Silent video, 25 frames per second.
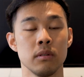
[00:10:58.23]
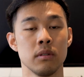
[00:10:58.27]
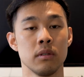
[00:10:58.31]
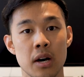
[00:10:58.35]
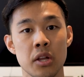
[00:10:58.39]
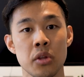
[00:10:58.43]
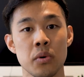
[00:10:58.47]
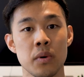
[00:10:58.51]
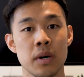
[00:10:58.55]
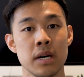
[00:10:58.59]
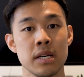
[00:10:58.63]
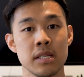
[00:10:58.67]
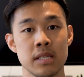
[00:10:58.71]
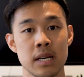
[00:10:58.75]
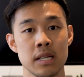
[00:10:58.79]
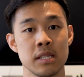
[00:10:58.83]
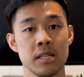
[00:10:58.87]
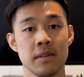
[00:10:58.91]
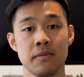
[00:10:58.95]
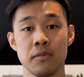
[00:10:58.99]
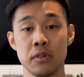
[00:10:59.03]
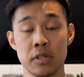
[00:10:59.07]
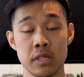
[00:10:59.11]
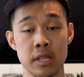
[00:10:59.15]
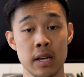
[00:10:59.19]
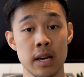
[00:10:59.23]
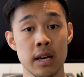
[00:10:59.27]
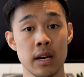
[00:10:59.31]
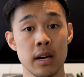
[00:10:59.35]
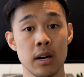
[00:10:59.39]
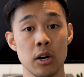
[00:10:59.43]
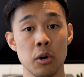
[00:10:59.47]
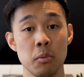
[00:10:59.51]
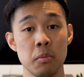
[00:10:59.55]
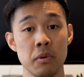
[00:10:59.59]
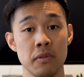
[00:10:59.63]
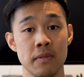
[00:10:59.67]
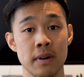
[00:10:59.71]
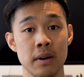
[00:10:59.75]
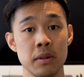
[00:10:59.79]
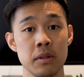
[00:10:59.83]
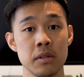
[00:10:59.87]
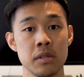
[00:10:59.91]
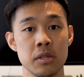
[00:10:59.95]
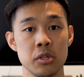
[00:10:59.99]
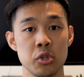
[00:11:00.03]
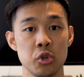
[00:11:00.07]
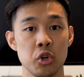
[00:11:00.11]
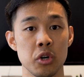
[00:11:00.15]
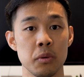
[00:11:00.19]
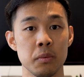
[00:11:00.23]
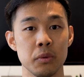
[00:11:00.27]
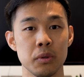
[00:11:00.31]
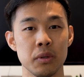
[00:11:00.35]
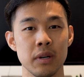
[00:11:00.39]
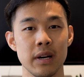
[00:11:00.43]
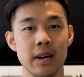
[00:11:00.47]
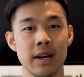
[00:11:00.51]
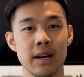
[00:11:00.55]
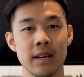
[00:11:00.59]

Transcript: Otherwise, that's it for today. I hope you found this enjoyable